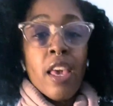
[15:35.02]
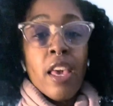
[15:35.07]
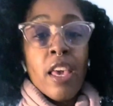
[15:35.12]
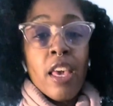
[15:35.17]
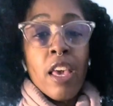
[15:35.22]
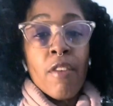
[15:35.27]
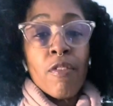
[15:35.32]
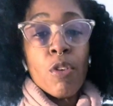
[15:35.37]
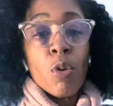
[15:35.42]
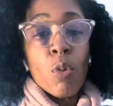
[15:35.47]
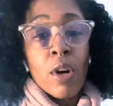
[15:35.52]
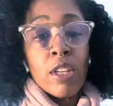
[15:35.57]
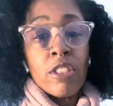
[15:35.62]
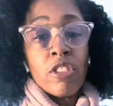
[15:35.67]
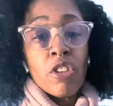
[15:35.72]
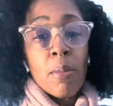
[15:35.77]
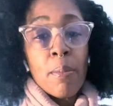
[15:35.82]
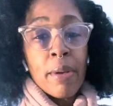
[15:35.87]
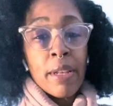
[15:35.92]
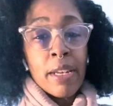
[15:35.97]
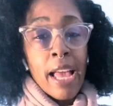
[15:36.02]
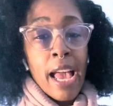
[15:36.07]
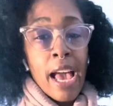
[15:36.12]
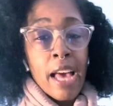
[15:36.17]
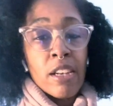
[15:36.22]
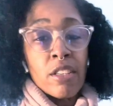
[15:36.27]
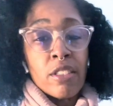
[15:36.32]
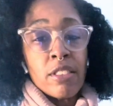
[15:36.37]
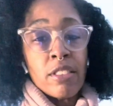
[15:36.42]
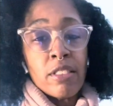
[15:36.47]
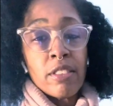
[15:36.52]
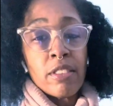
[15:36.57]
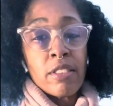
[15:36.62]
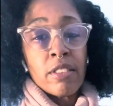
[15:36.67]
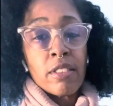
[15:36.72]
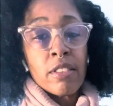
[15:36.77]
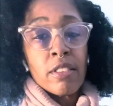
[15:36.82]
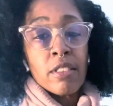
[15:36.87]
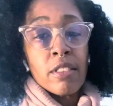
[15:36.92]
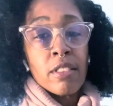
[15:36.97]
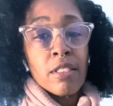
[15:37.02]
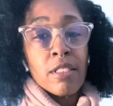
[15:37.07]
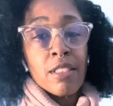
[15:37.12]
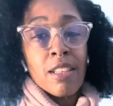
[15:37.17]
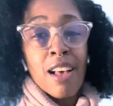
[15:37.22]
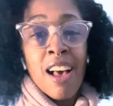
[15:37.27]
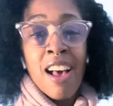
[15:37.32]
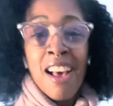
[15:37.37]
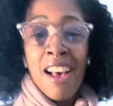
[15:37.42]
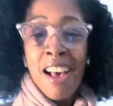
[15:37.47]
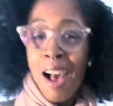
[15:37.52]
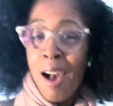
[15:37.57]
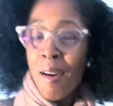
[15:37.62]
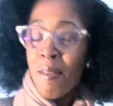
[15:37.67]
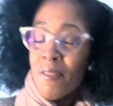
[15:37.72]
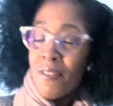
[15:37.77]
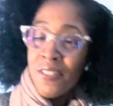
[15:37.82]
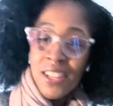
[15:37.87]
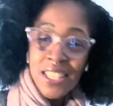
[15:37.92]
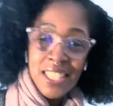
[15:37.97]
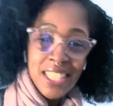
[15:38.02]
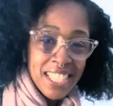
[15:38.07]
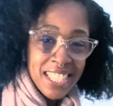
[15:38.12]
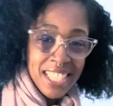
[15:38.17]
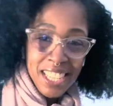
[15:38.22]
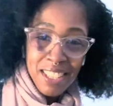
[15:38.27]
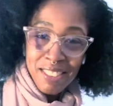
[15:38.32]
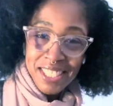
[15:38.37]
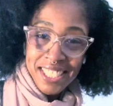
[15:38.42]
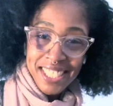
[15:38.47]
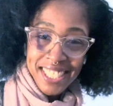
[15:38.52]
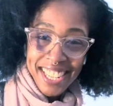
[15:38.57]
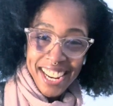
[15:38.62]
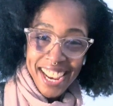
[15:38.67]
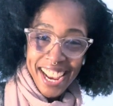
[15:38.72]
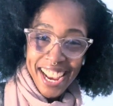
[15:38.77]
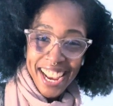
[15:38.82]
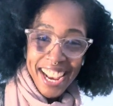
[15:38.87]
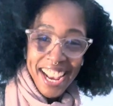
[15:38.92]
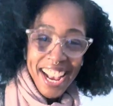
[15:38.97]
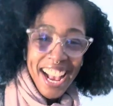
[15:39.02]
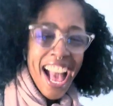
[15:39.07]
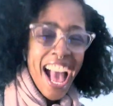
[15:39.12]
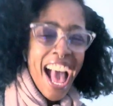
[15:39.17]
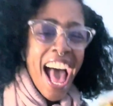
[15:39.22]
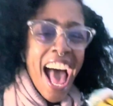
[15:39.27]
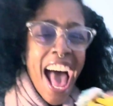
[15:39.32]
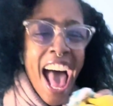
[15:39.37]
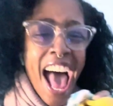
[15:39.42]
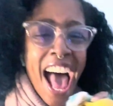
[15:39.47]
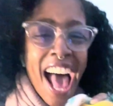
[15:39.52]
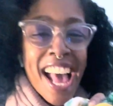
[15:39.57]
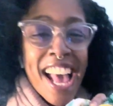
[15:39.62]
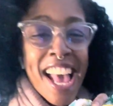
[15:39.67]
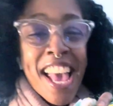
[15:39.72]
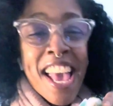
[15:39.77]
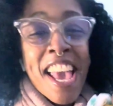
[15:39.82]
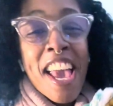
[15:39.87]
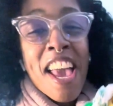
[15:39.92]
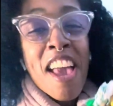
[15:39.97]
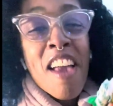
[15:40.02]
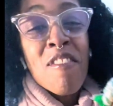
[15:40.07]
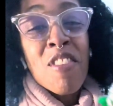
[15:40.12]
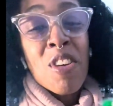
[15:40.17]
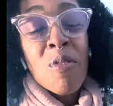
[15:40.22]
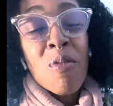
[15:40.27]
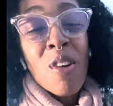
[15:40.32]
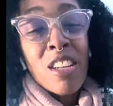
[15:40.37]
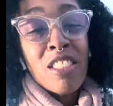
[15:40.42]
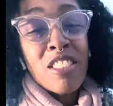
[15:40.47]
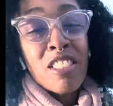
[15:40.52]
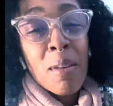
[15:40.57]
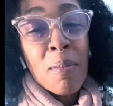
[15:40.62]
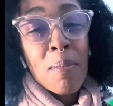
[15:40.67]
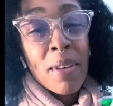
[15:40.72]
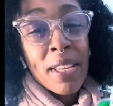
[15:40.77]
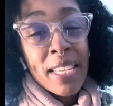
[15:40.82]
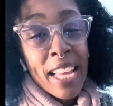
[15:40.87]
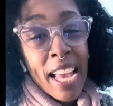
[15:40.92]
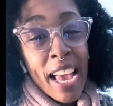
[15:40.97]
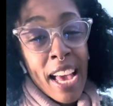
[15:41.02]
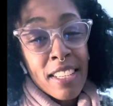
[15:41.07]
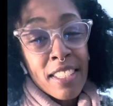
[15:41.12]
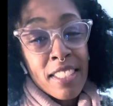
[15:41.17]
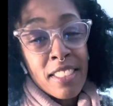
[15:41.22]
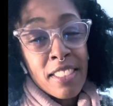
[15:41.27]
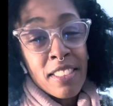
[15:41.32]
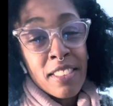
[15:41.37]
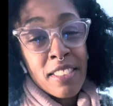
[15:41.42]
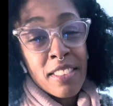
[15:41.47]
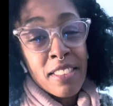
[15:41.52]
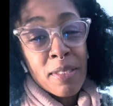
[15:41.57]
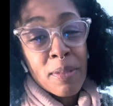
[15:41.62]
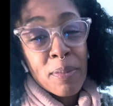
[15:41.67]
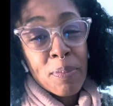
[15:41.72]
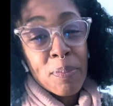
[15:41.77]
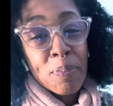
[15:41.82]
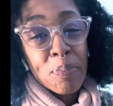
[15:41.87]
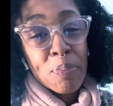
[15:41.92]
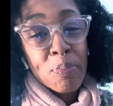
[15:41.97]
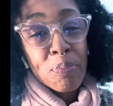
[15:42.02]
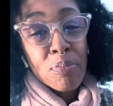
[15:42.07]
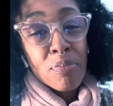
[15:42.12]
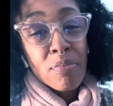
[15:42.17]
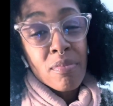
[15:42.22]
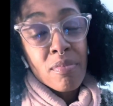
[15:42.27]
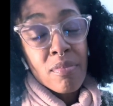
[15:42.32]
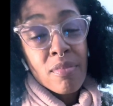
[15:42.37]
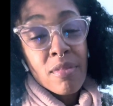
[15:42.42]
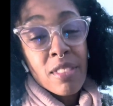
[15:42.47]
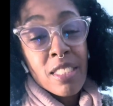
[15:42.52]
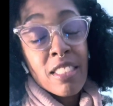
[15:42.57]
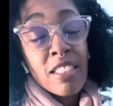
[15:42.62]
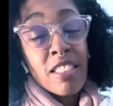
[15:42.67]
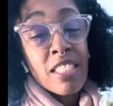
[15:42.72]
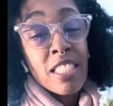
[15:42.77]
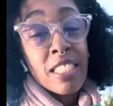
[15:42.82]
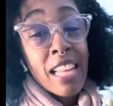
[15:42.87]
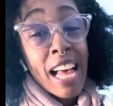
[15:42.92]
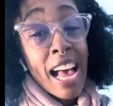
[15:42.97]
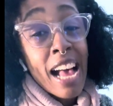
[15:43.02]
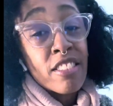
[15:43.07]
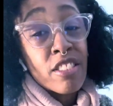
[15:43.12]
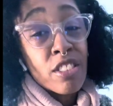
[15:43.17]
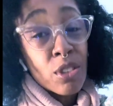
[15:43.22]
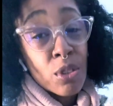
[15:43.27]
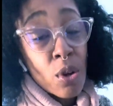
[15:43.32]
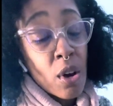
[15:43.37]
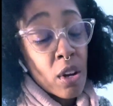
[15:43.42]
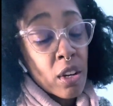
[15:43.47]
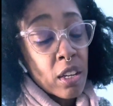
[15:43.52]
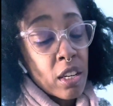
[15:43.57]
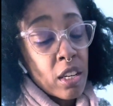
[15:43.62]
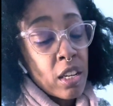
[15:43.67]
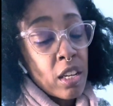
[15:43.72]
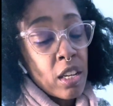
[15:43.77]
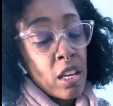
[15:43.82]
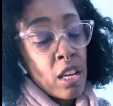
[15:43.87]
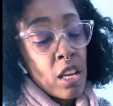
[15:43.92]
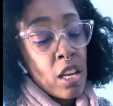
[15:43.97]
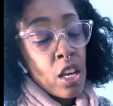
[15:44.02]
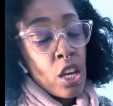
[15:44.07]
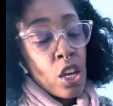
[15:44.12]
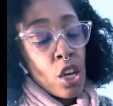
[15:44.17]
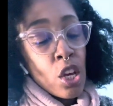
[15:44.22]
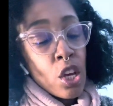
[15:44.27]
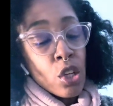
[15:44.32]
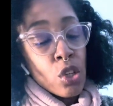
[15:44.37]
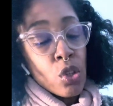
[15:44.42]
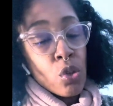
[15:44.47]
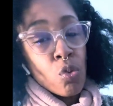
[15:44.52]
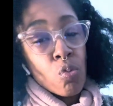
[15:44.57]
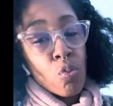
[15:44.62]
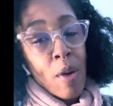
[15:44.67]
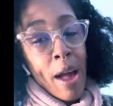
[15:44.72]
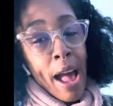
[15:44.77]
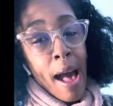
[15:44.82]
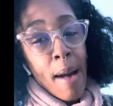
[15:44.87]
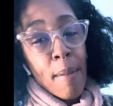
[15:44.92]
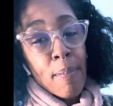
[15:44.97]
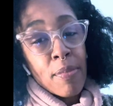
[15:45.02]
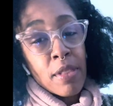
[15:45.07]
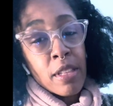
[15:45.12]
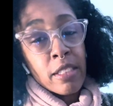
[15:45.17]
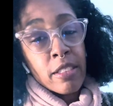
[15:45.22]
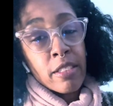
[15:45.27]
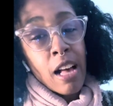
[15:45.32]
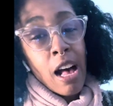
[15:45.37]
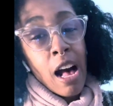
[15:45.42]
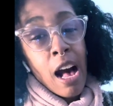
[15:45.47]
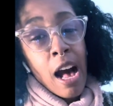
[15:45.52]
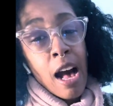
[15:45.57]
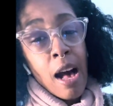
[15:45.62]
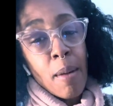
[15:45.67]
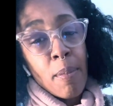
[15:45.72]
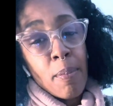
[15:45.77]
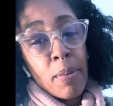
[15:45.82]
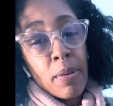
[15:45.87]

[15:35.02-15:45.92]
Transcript: if you want your bananas, I'm full of gifts today. If you want your bananas to last longer, you wrap the top